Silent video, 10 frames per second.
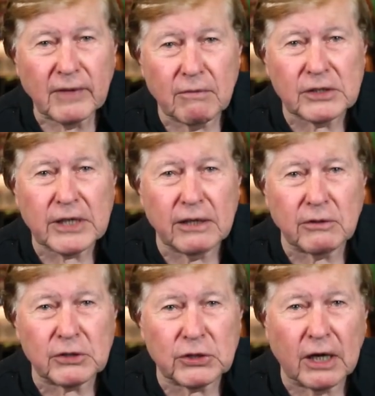this
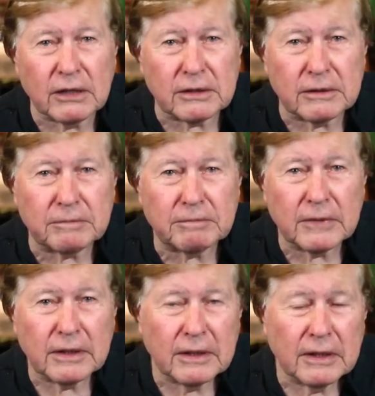Andrew Charlton
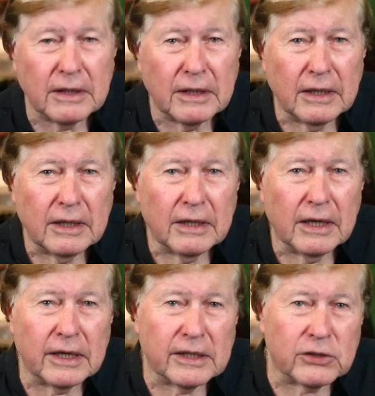
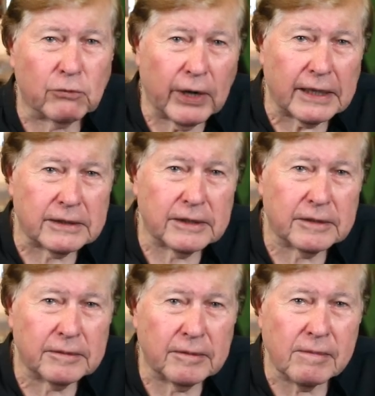and his rant.
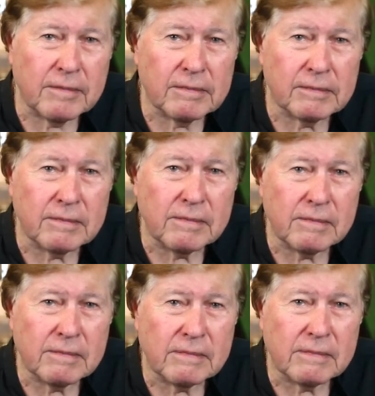
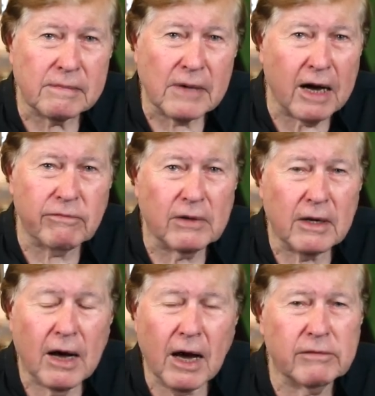
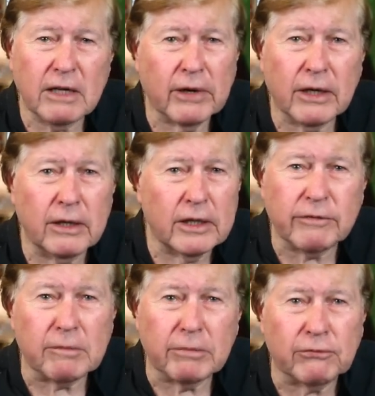I've never heard
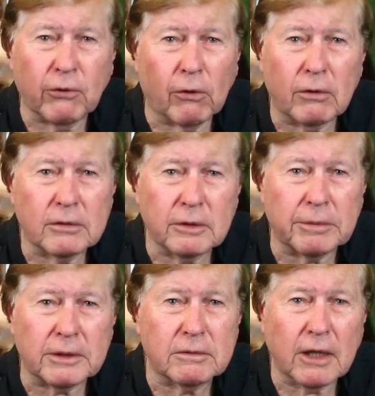of him before, to
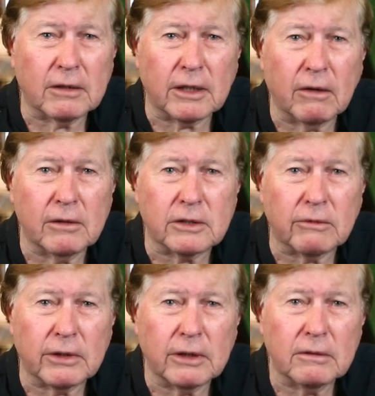be totally honest
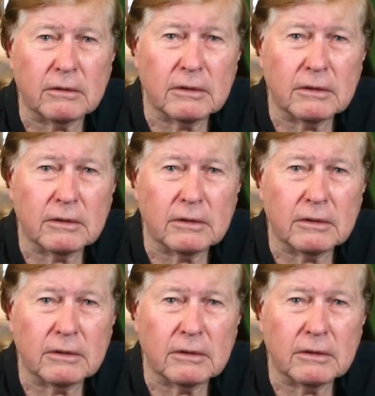with you.